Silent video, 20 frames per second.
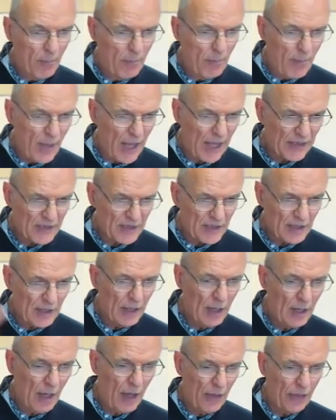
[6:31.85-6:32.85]

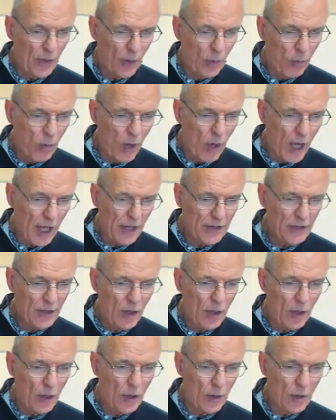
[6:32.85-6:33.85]
But the one
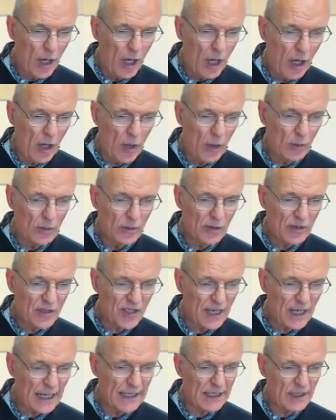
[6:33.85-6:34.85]
who
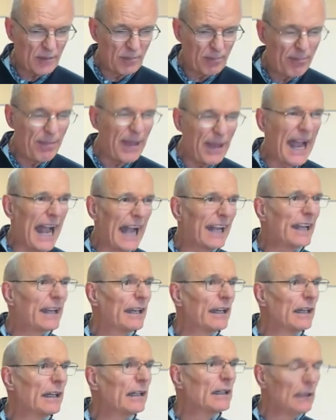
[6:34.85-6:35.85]
holds it
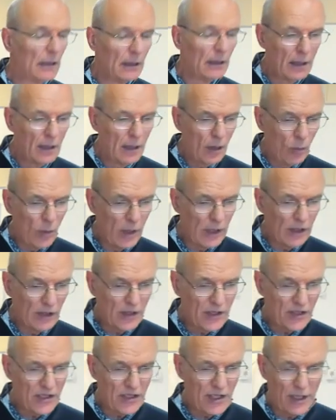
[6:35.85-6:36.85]
back will
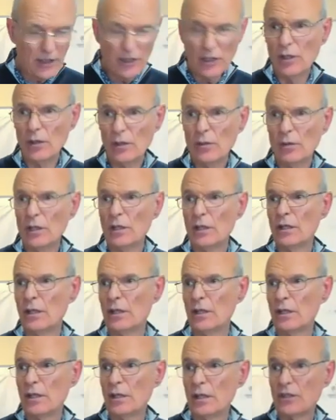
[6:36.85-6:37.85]
continue
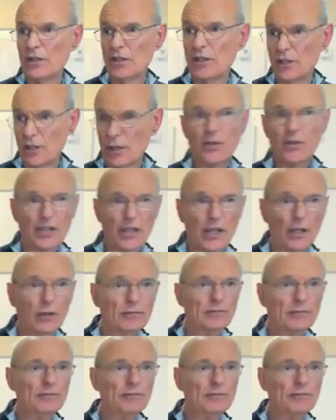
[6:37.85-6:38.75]
to do so.